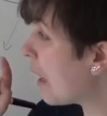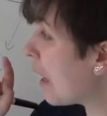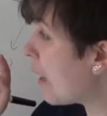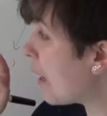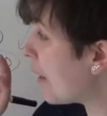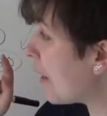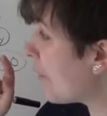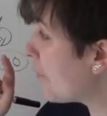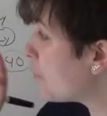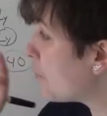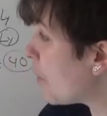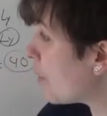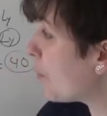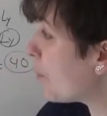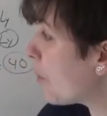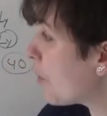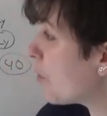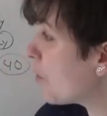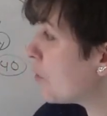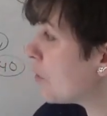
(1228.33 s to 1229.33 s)
if you are
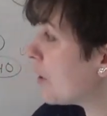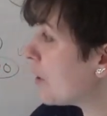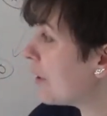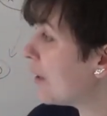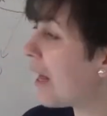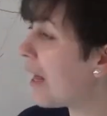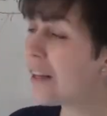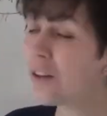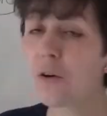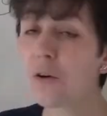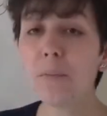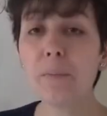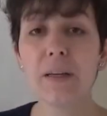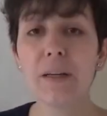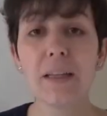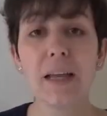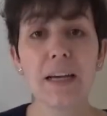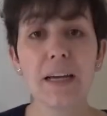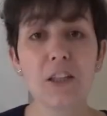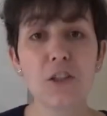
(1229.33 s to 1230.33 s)
producing that
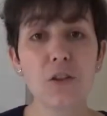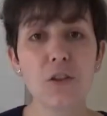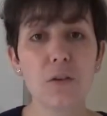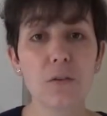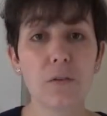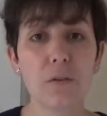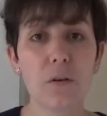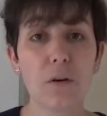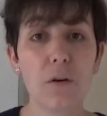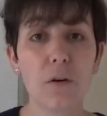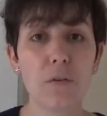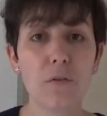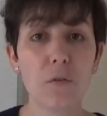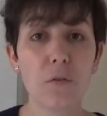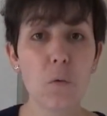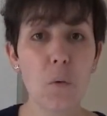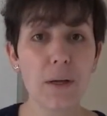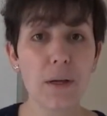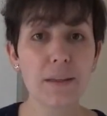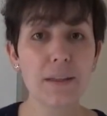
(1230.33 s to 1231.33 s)
combination of
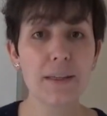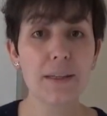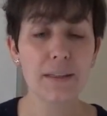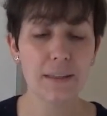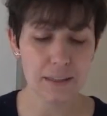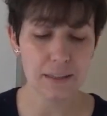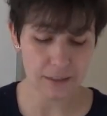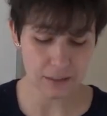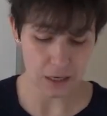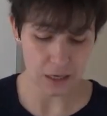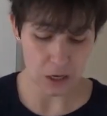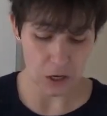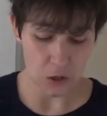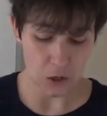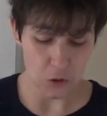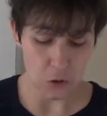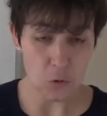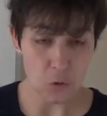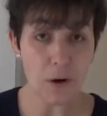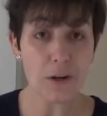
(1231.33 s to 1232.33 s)
quantities,
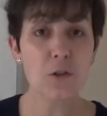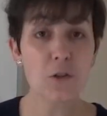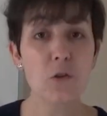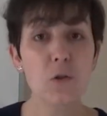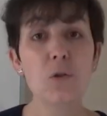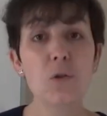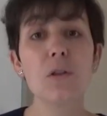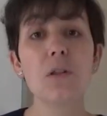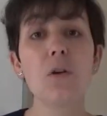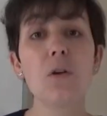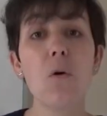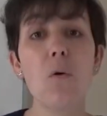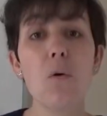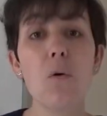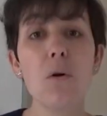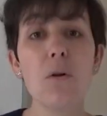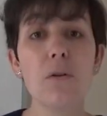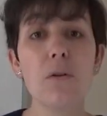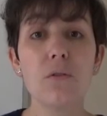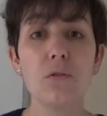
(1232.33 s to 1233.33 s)
you are using
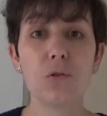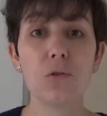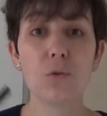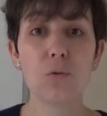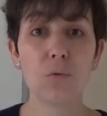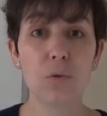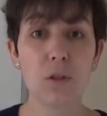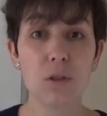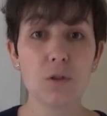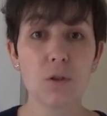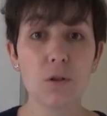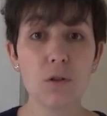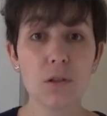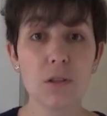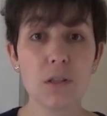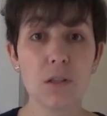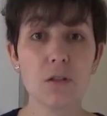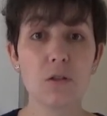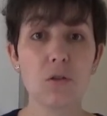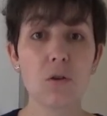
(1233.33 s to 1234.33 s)
all your
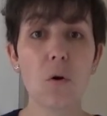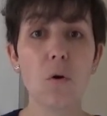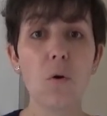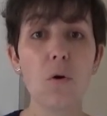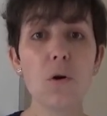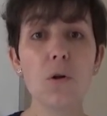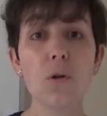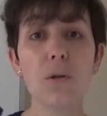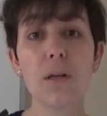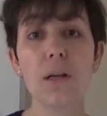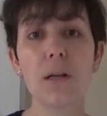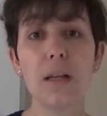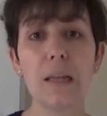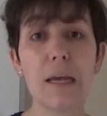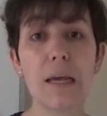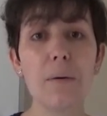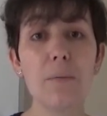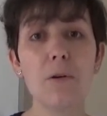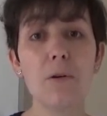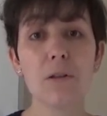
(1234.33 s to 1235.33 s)
resources, all the
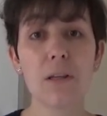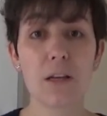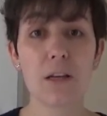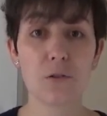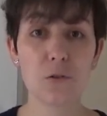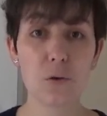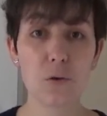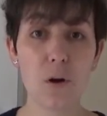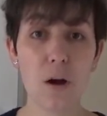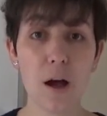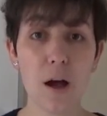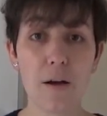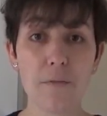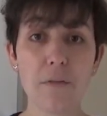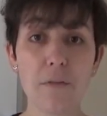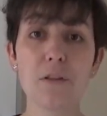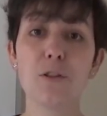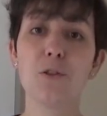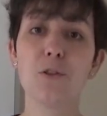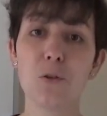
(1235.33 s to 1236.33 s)
labor that you have,
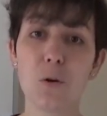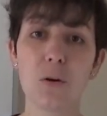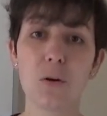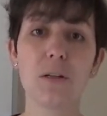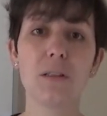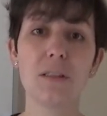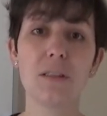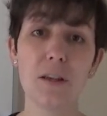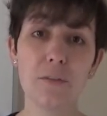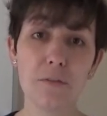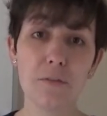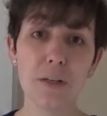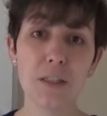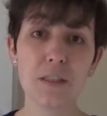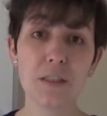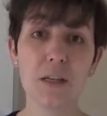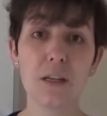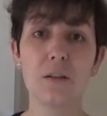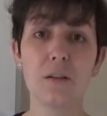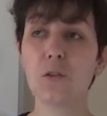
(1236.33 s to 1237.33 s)
so it's
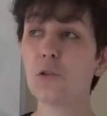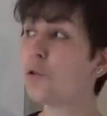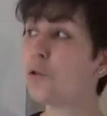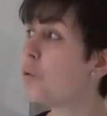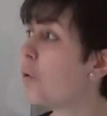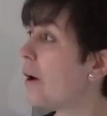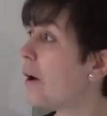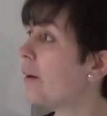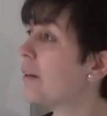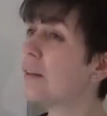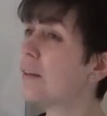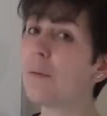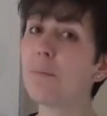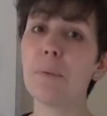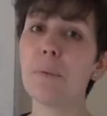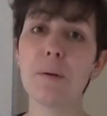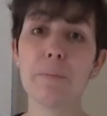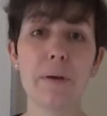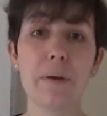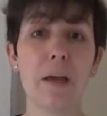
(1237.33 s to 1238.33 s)
efficient. You are in the
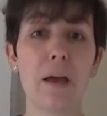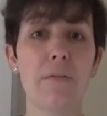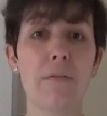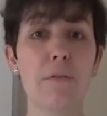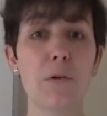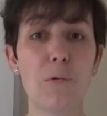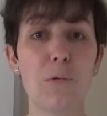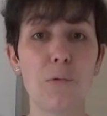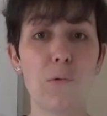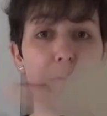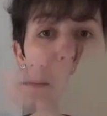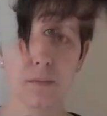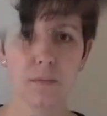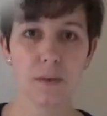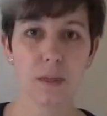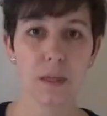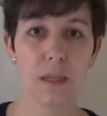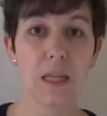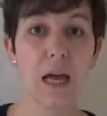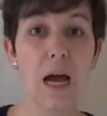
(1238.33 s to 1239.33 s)
PPF curve.
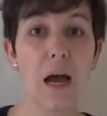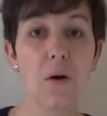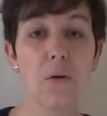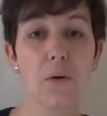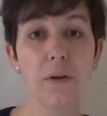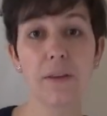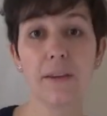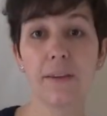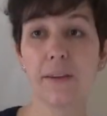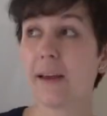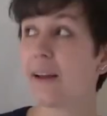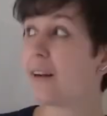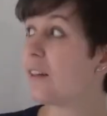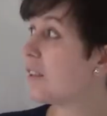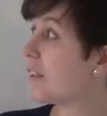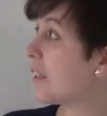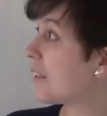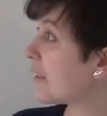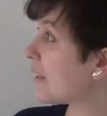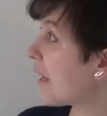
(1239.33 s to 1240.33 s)
Now in the
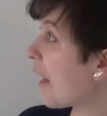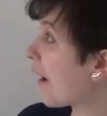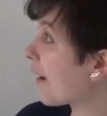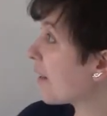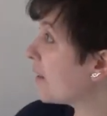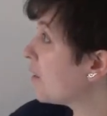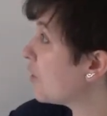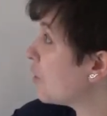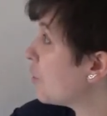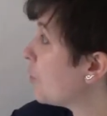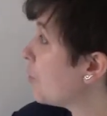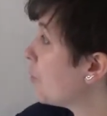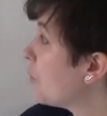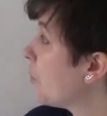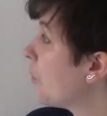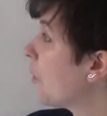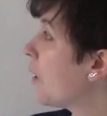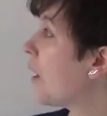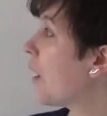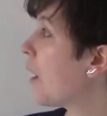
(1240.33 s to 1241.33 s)
exercise
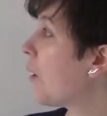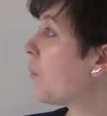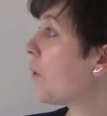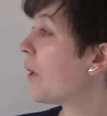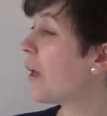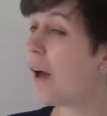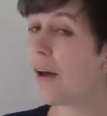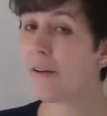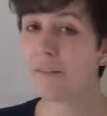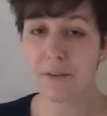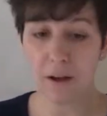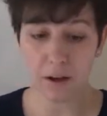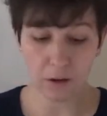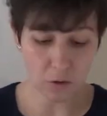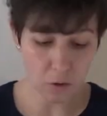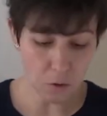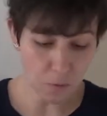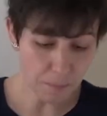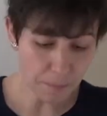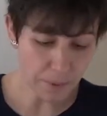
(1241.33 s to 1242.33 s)
2, we have a
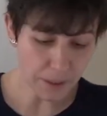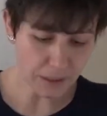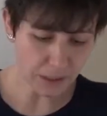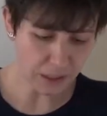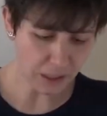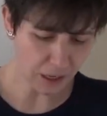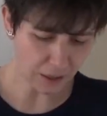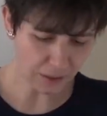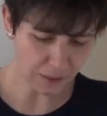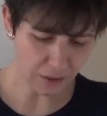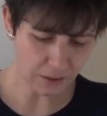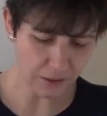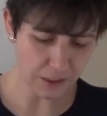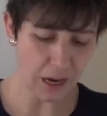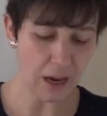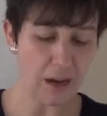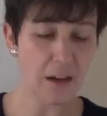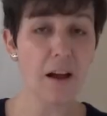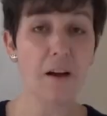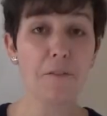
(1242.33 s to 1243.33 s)
company, I think,
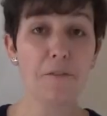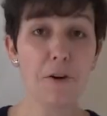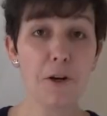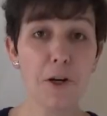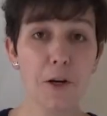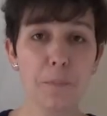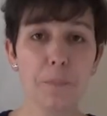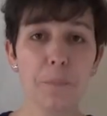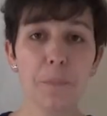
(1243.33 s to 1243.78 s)
a firm